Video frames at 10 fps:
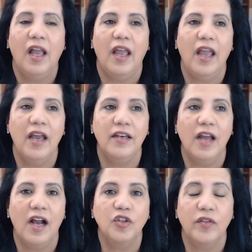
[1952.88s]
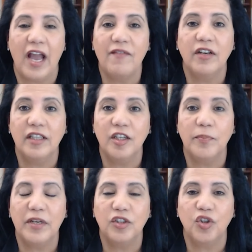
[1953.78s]
and uh, so they have a clear
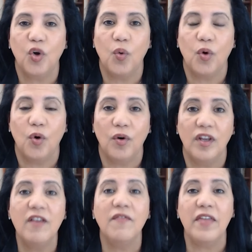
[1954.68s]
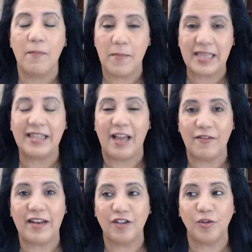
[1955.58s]
picture or, if they meet that
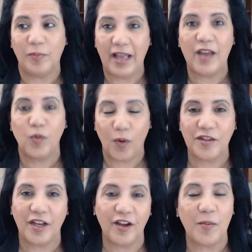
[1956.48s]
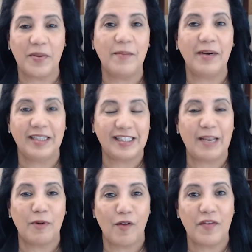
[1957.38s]
financial plan, where they're going to be by
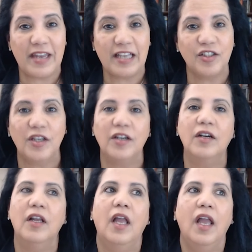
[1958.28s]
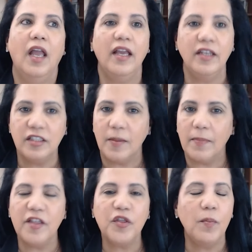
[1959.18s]
December of the next year, and it's a
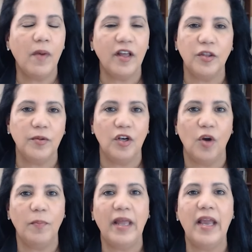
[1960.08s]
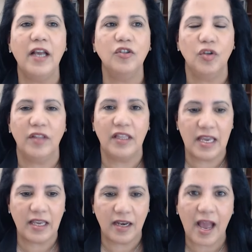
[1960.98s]
month to month you know plan so that
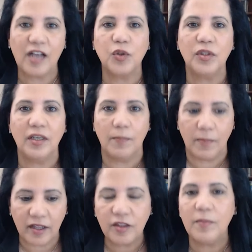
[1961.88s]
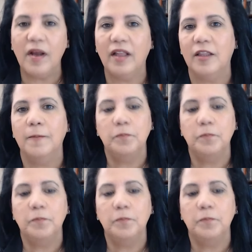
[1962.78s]
they can actually month to month